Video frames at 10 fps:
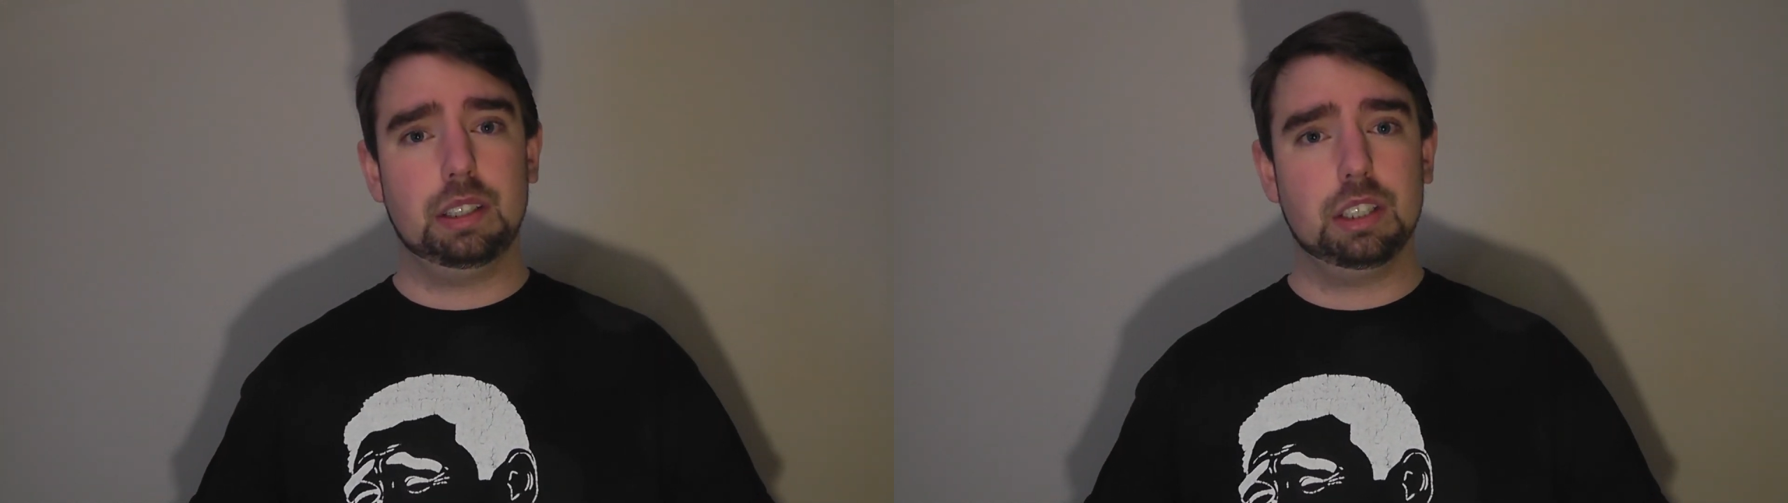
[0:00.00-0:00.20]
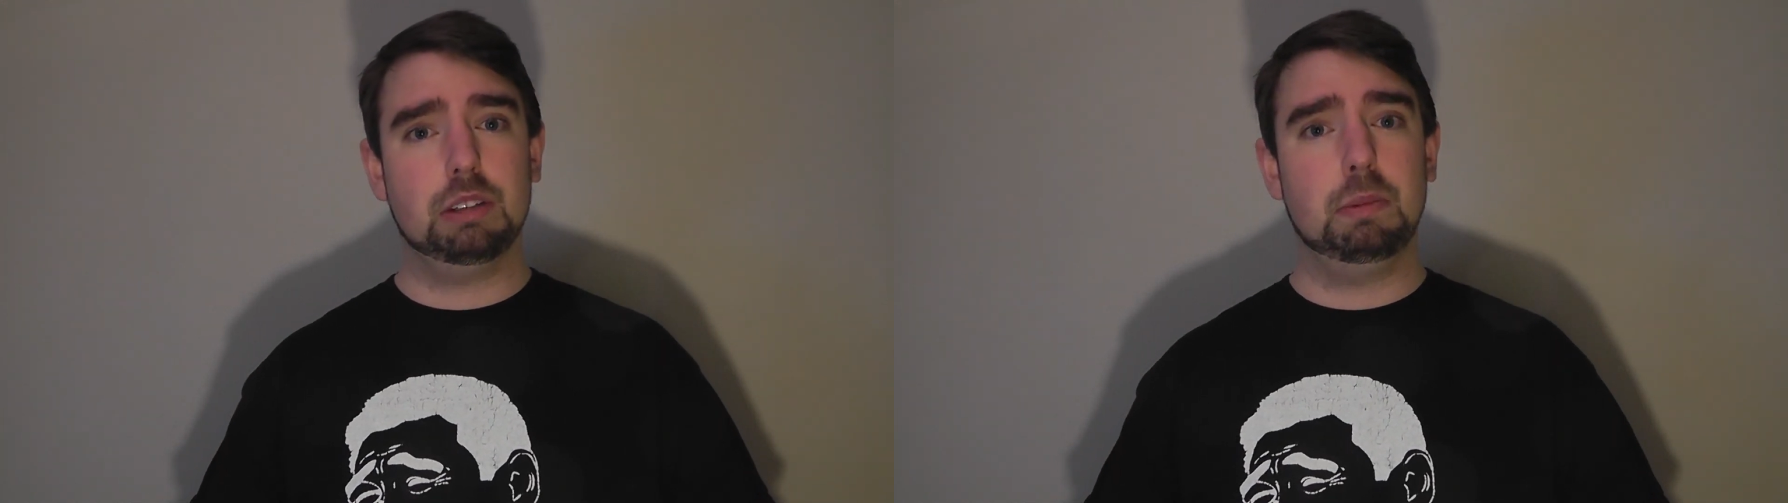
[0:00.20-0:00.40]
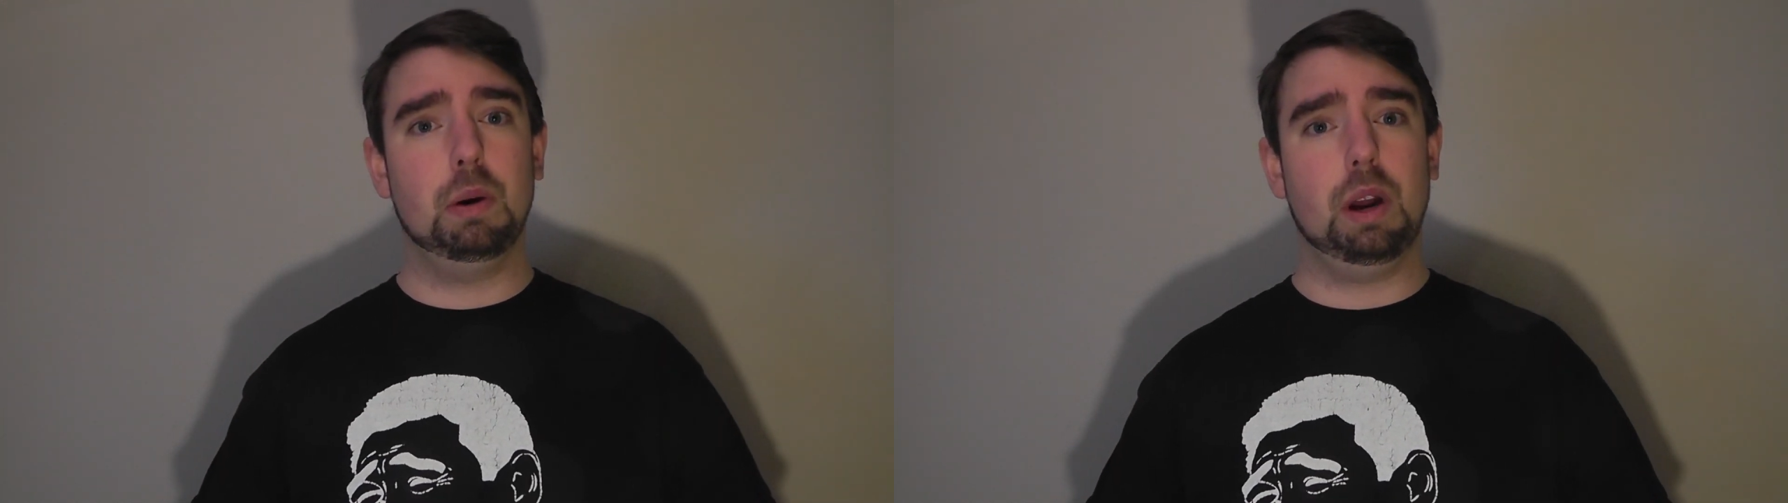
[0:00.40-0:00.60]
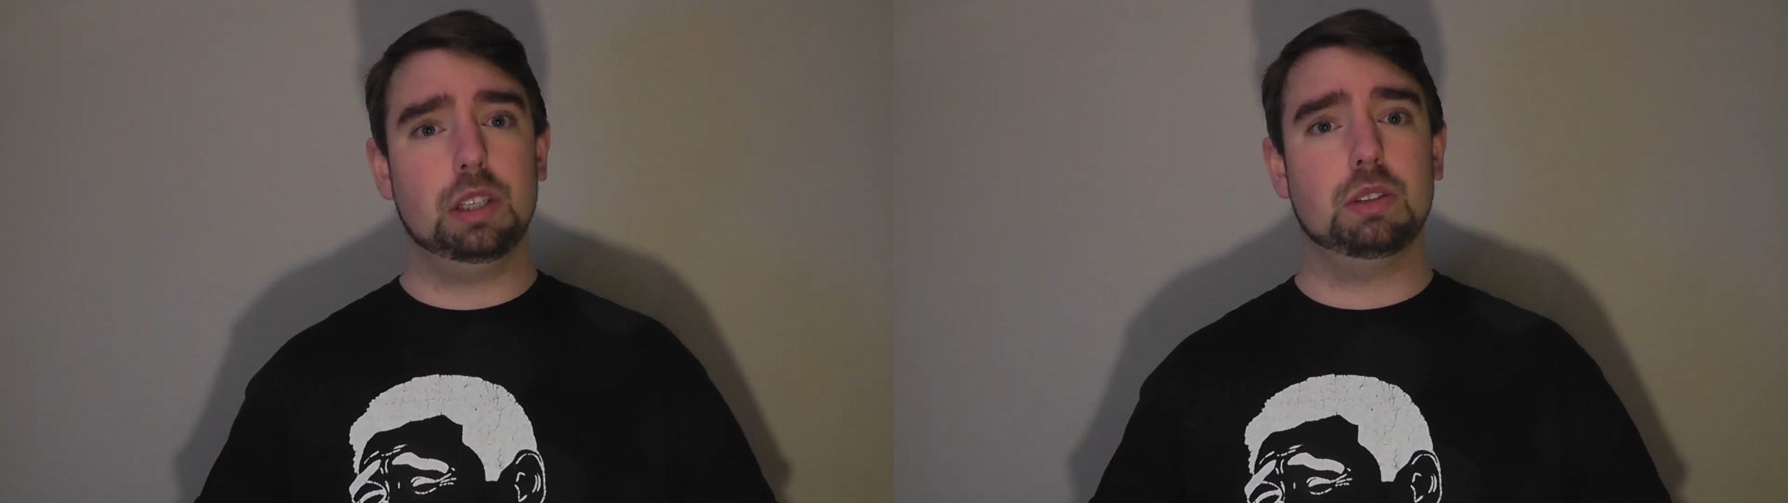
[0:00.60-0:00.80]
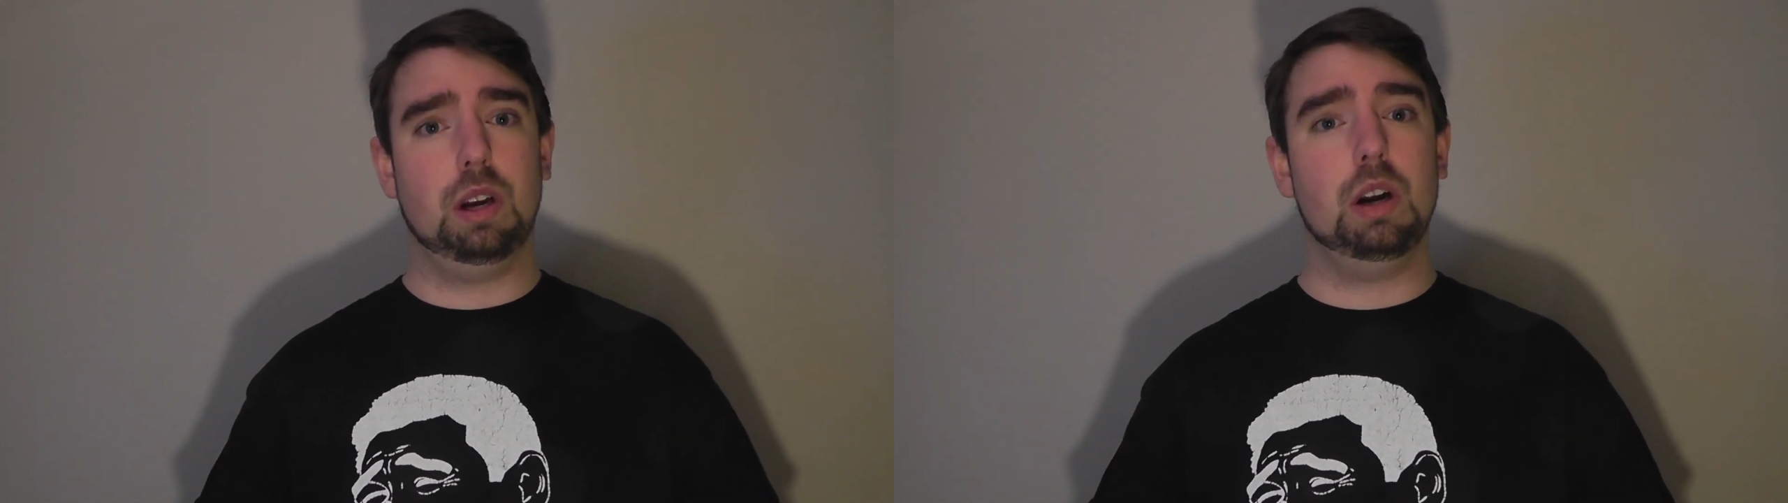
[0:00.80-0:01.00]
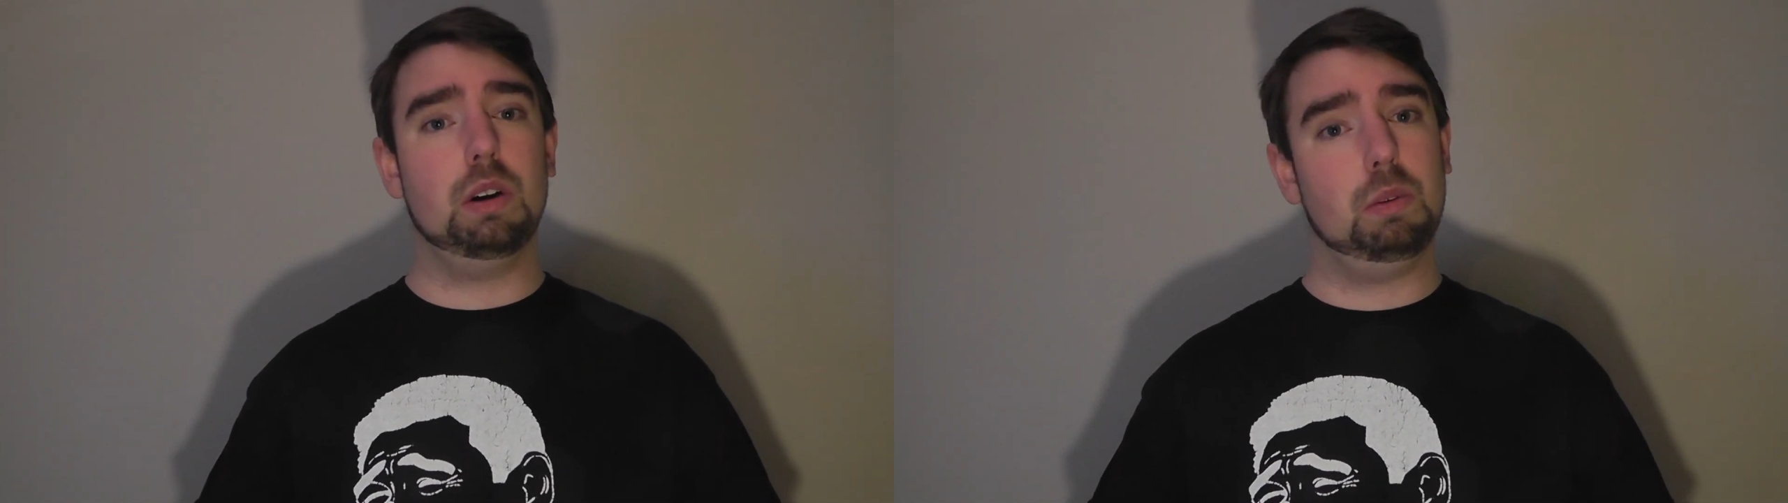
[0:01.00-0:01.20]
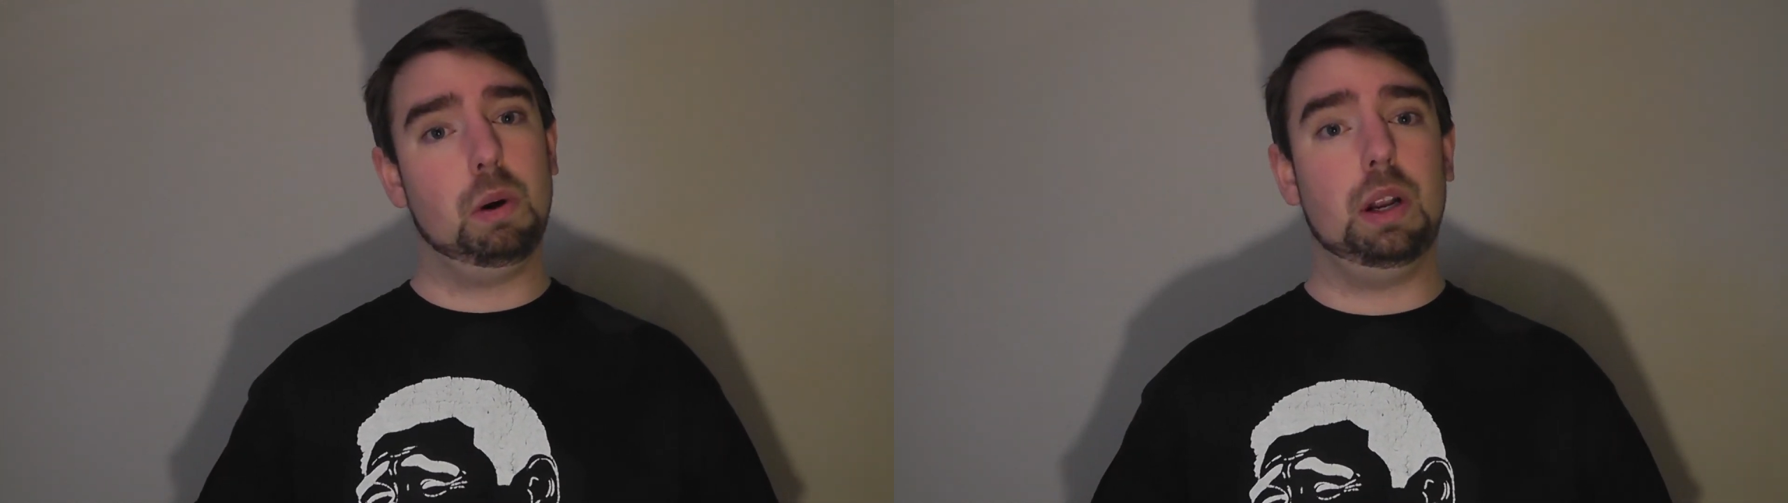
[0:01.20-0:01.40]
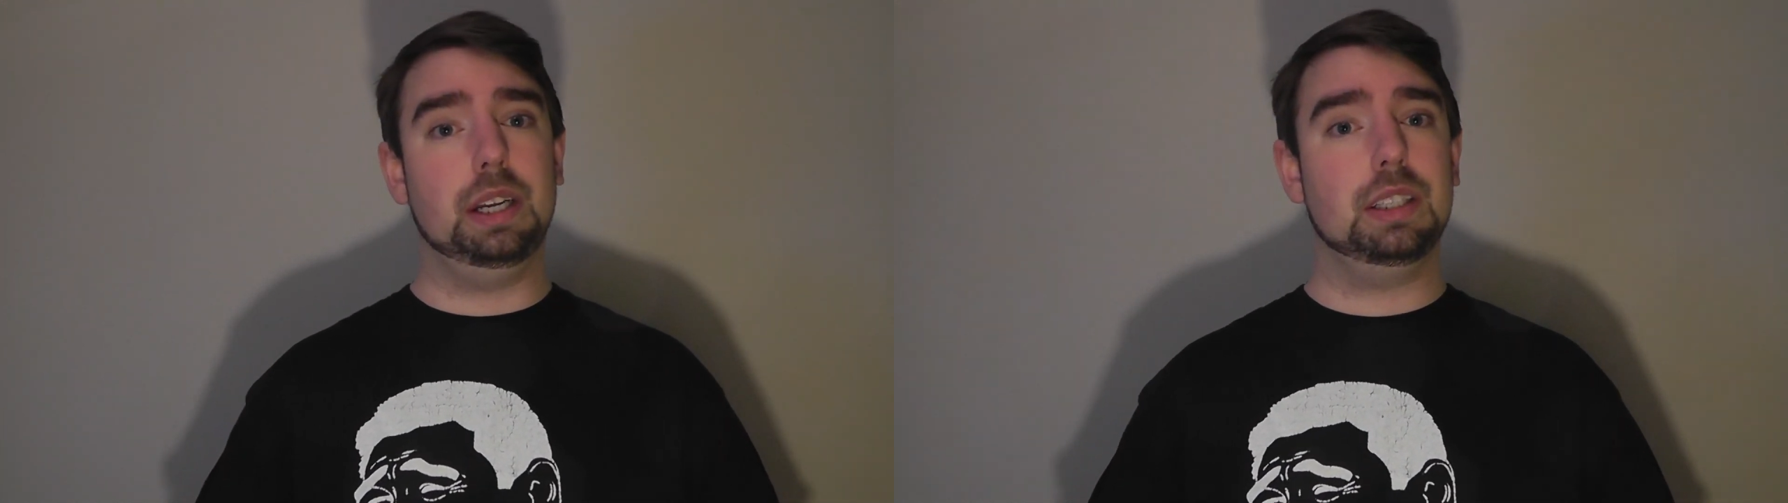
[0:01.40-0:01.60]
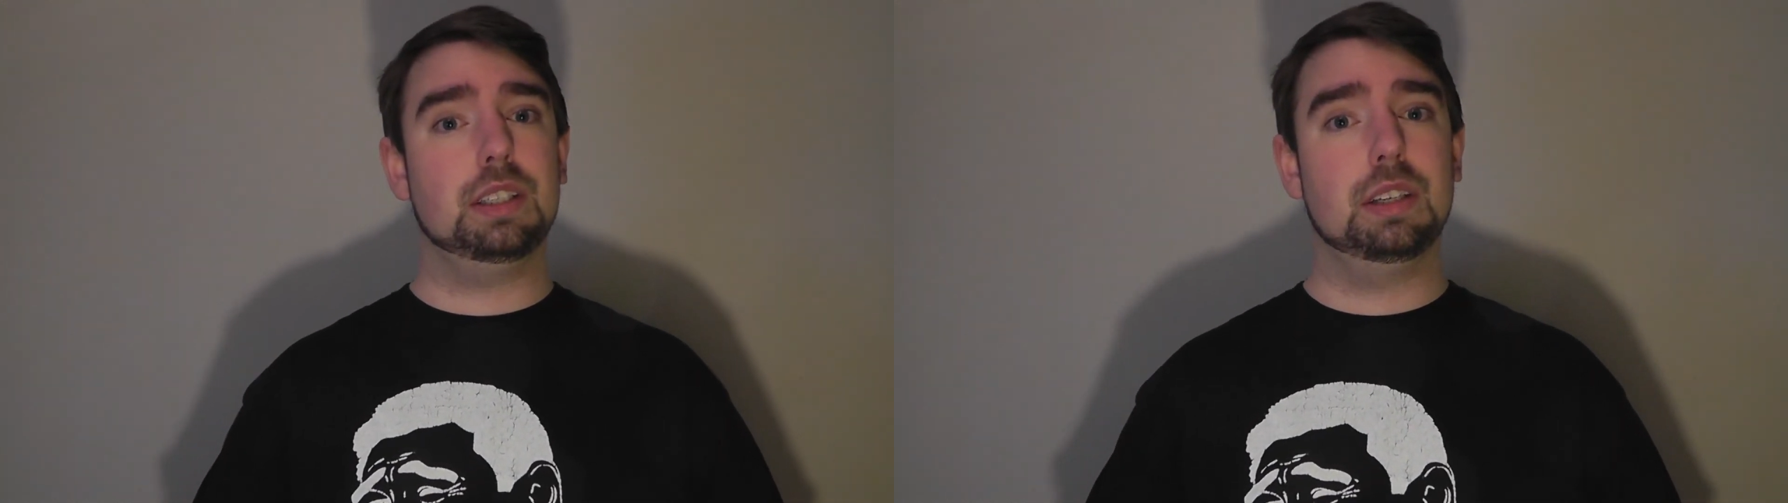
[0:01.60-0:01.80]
just about us on our wallets.